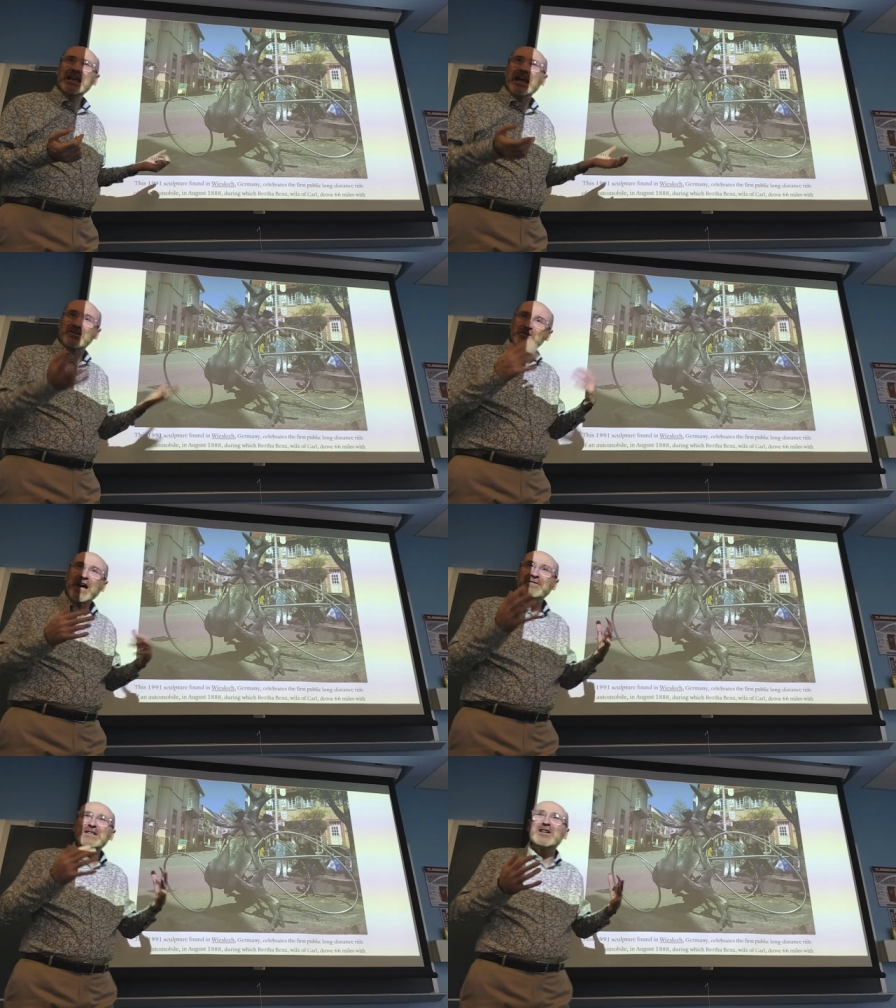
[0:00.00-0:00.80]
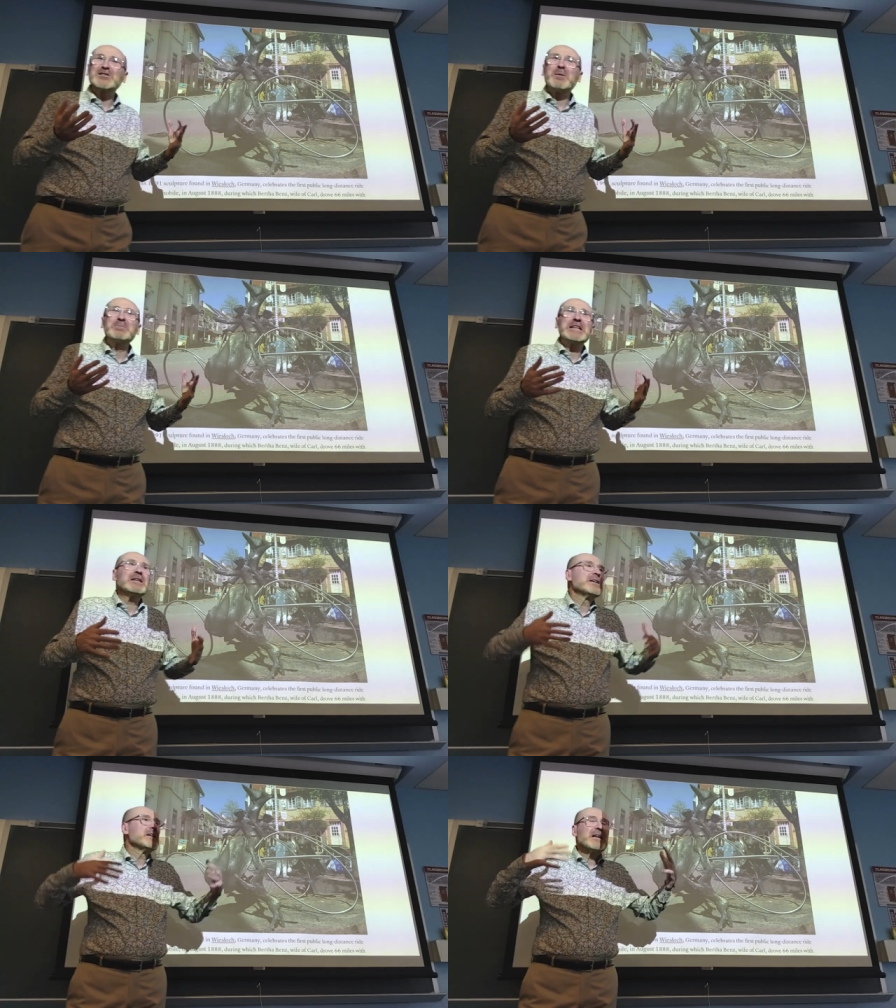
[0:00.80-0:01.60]
And driving the
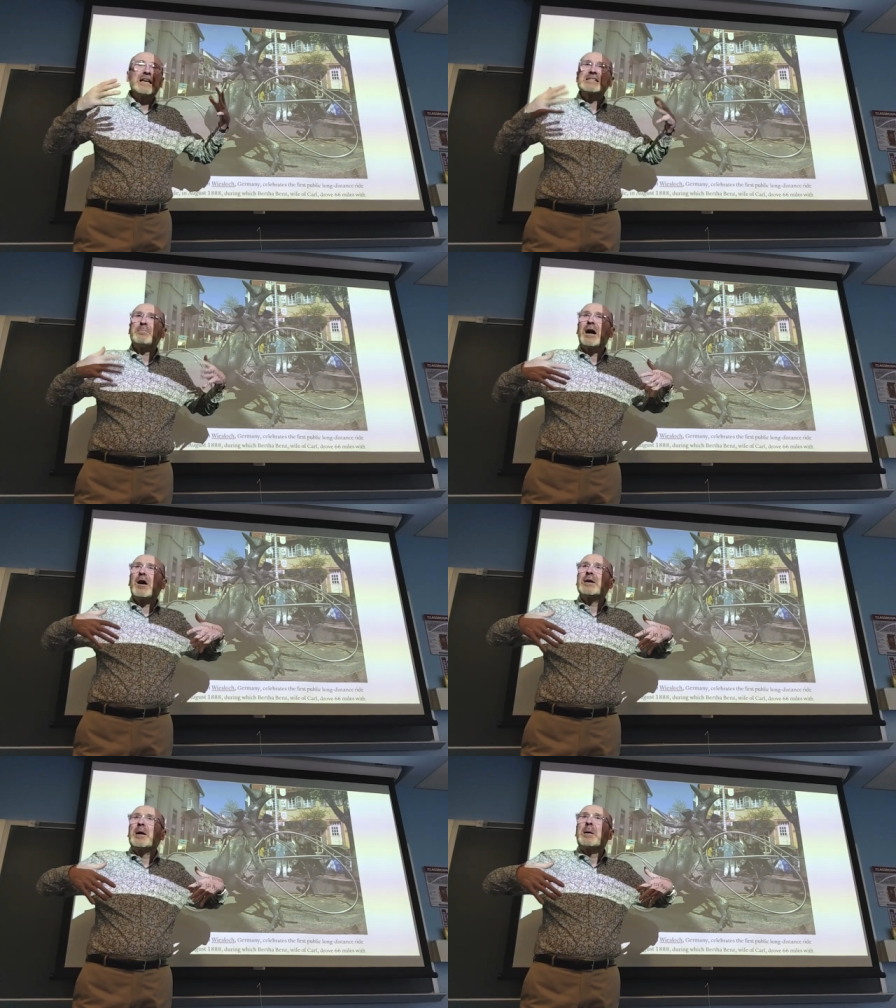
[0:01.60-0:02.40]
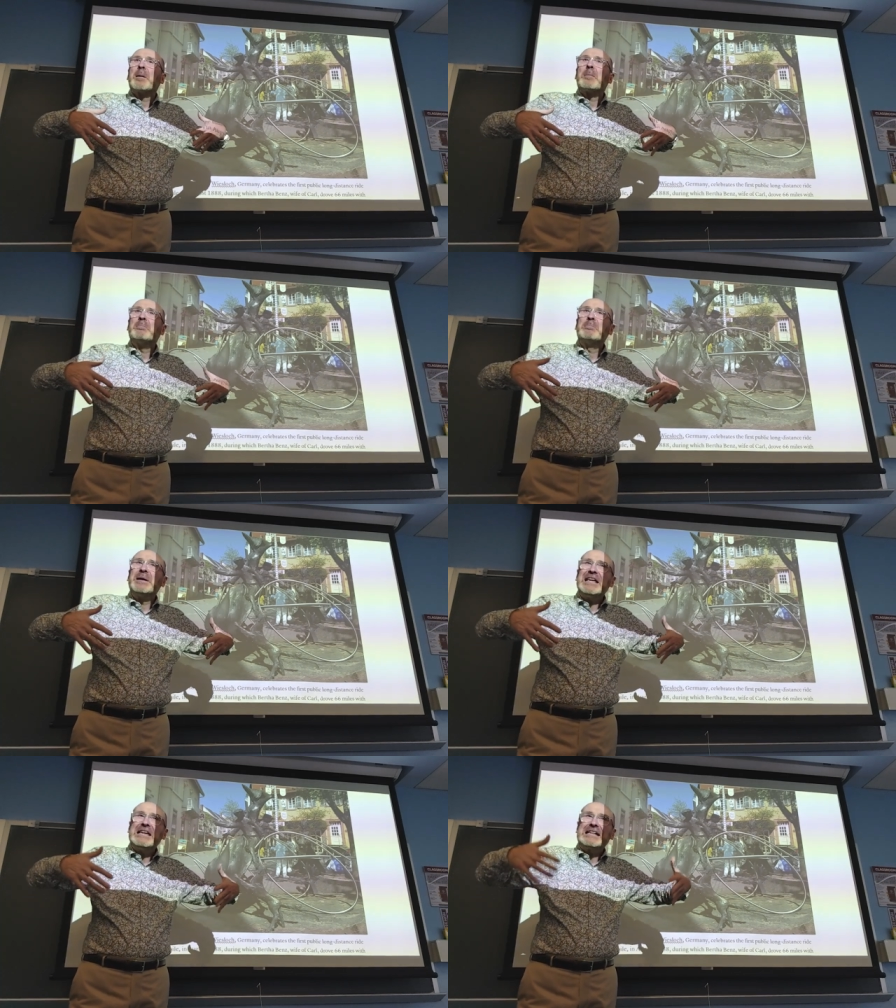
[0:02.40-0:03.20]
automobile is about
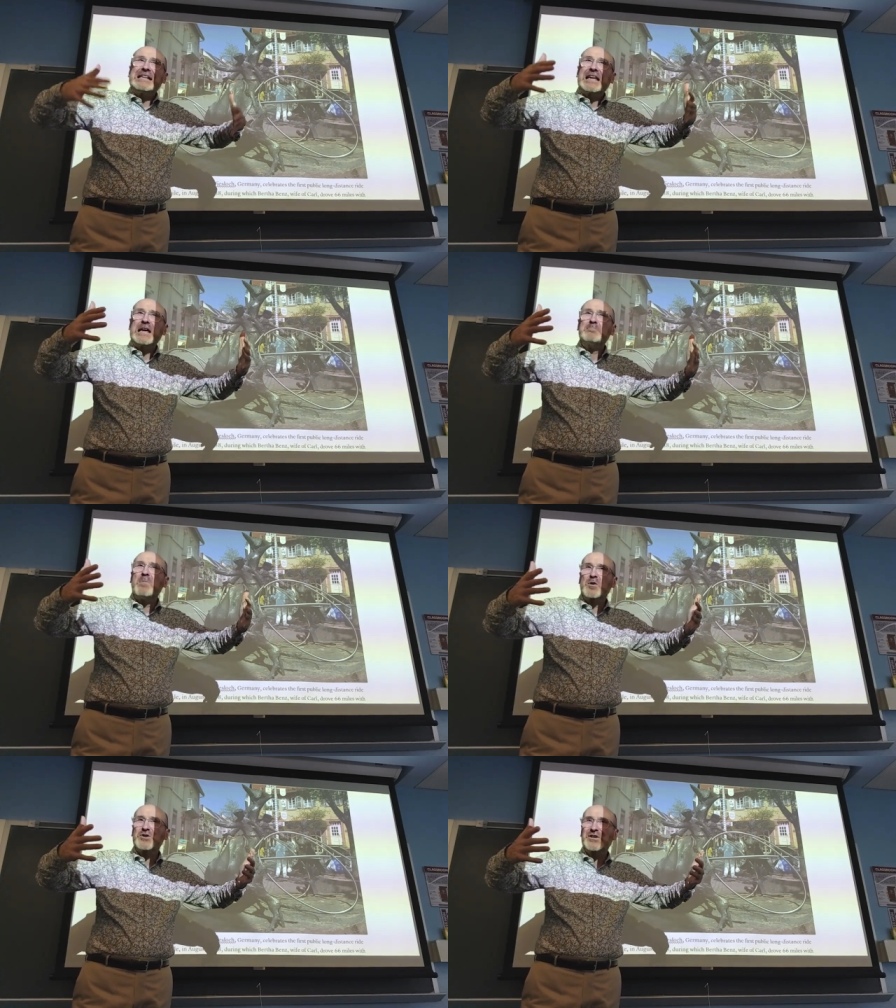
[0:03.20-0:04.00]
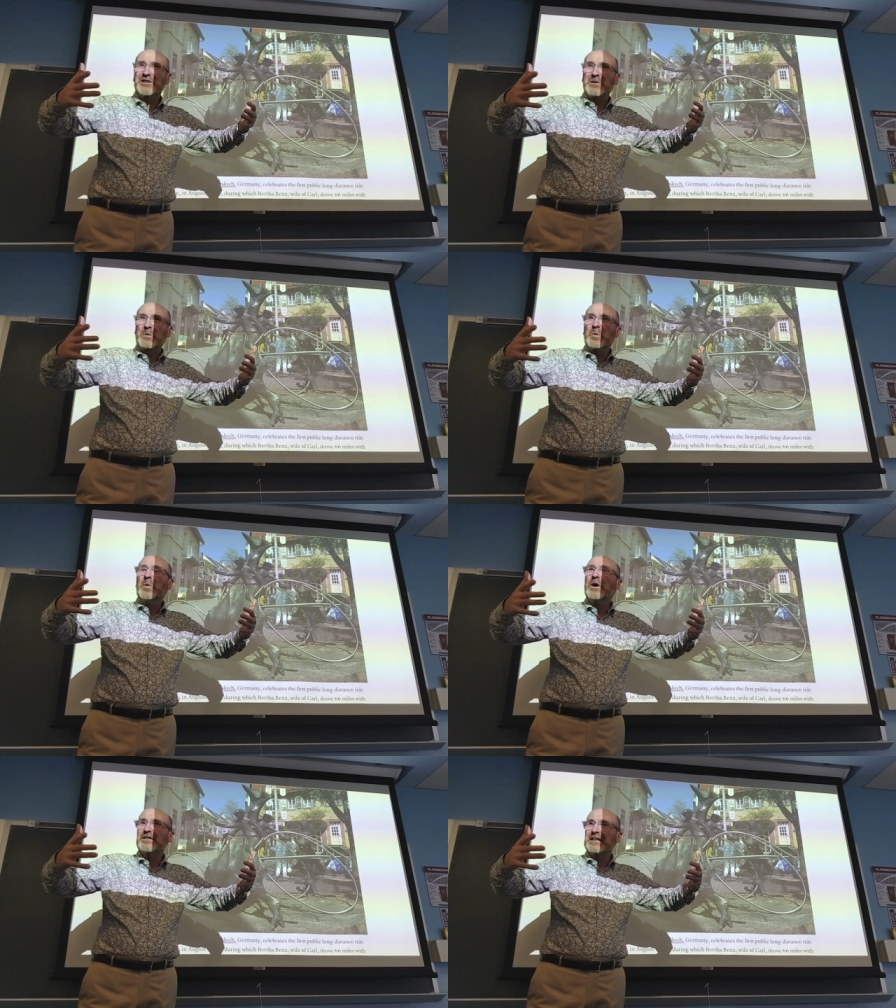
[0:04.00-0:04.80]
being in motion
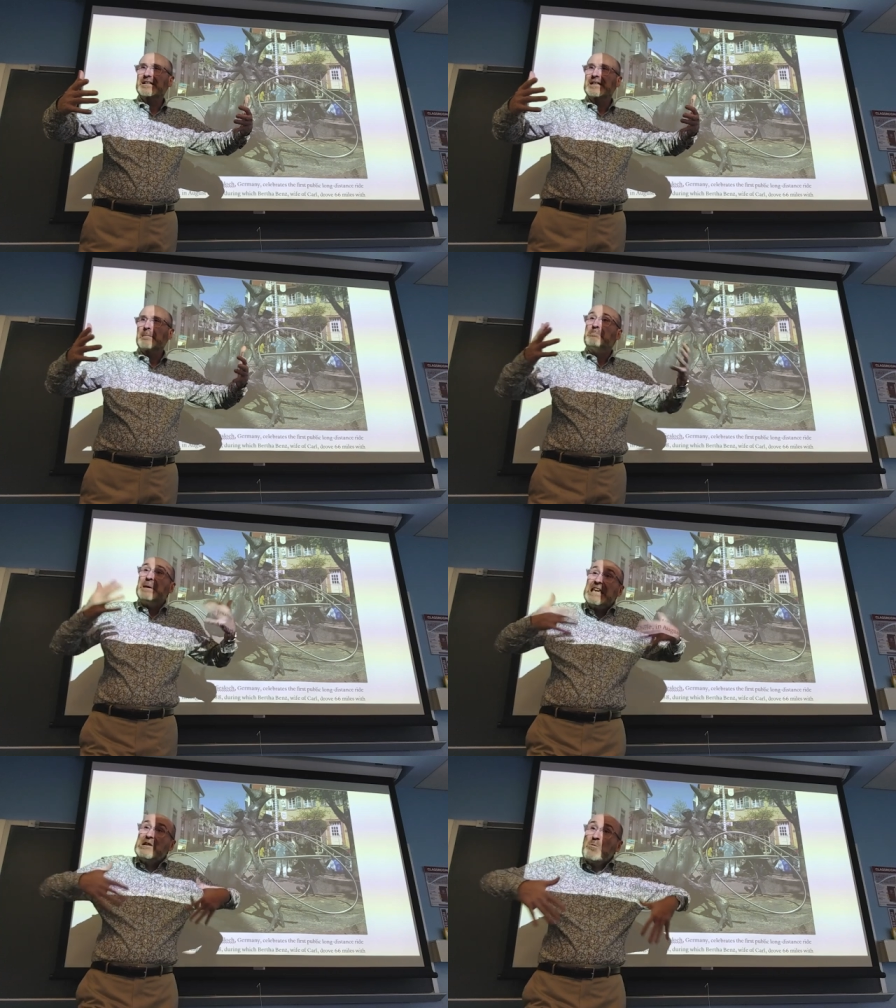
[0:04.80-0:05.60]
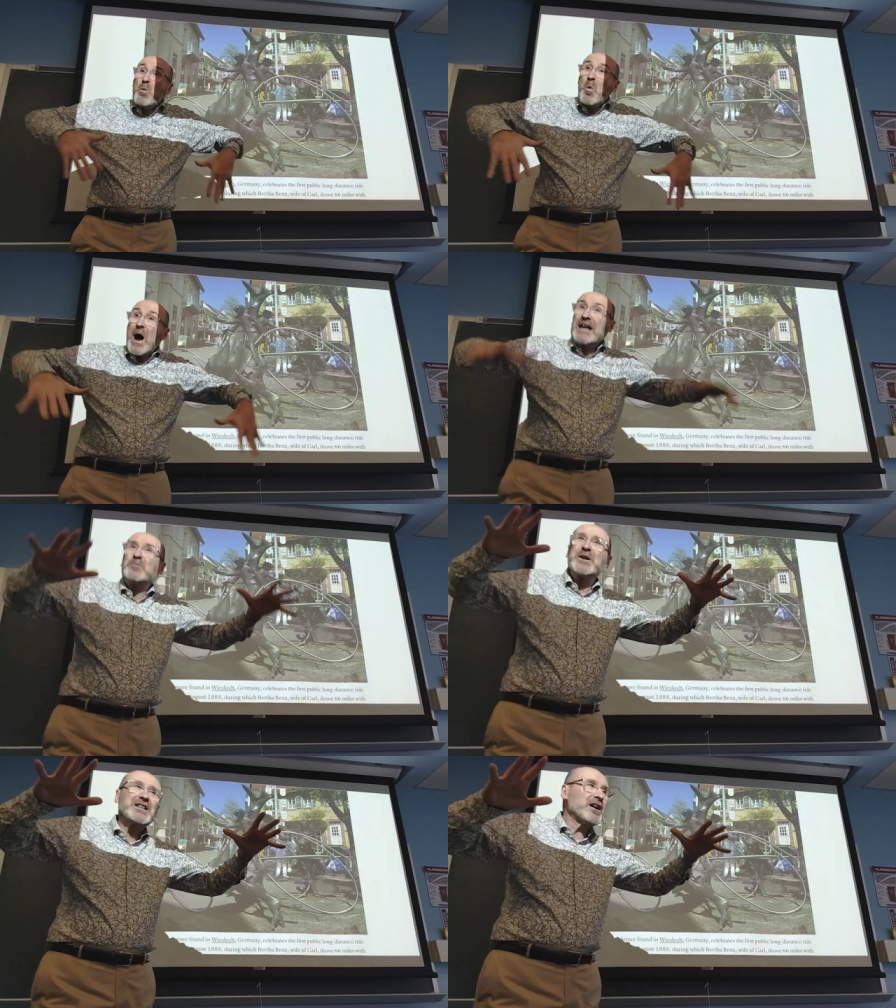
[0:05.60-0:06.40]
with it, being one
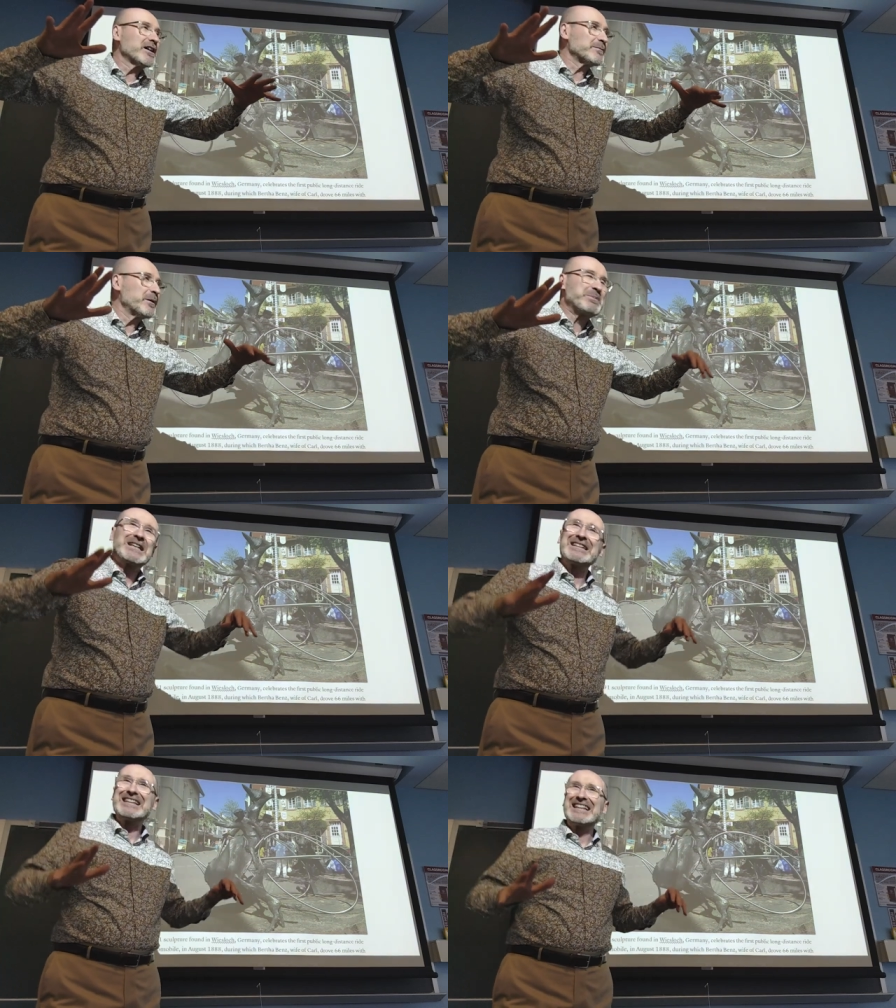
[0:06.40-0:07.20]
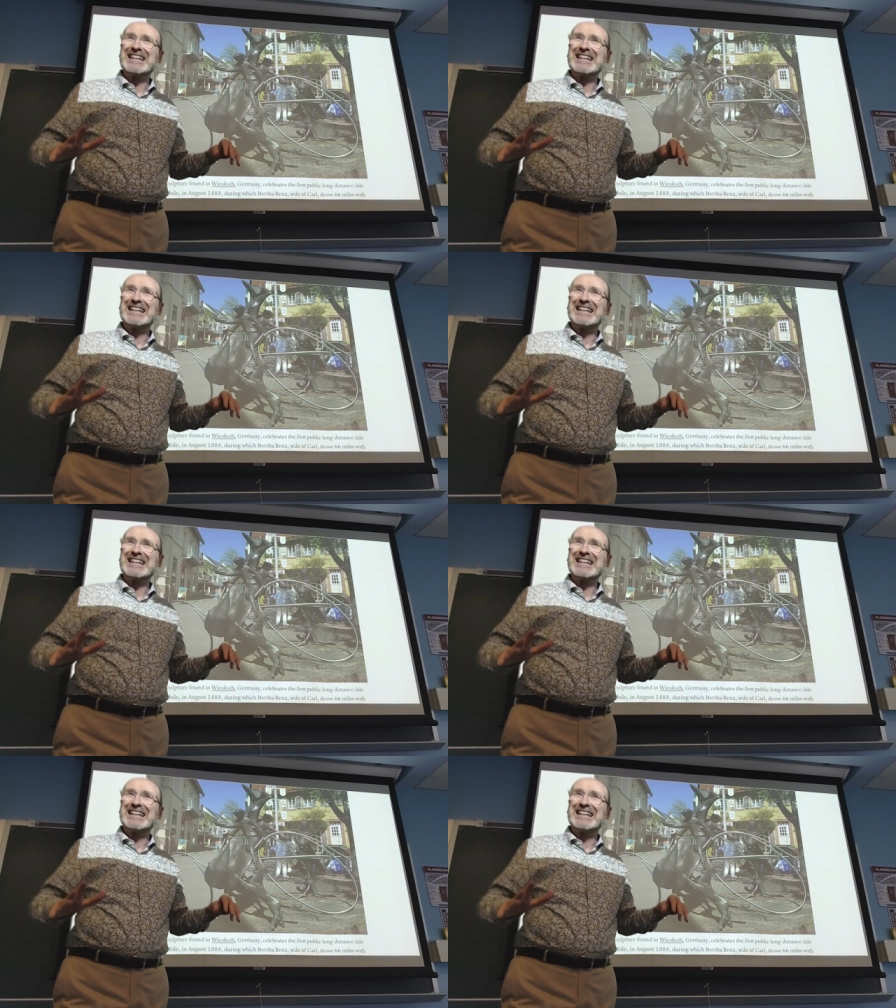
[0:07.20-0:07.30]
with the automobile.